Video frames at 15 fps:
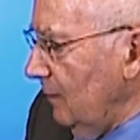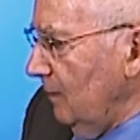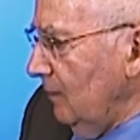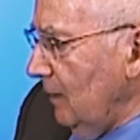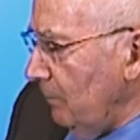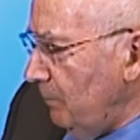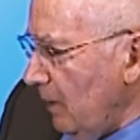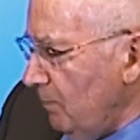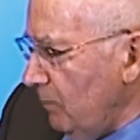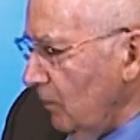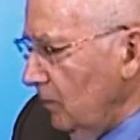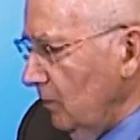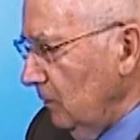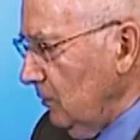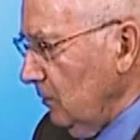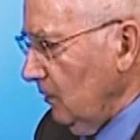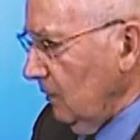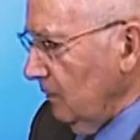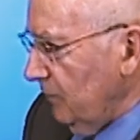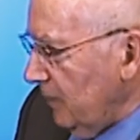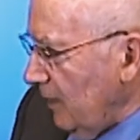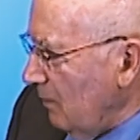that people could sort
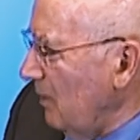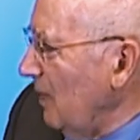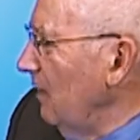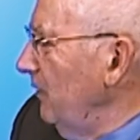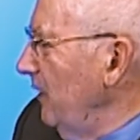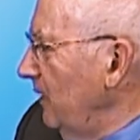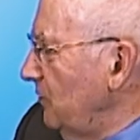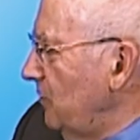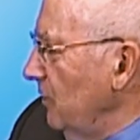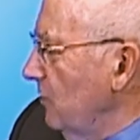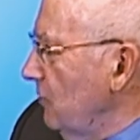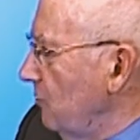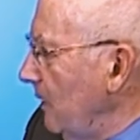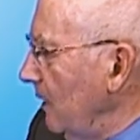of say, well, that's just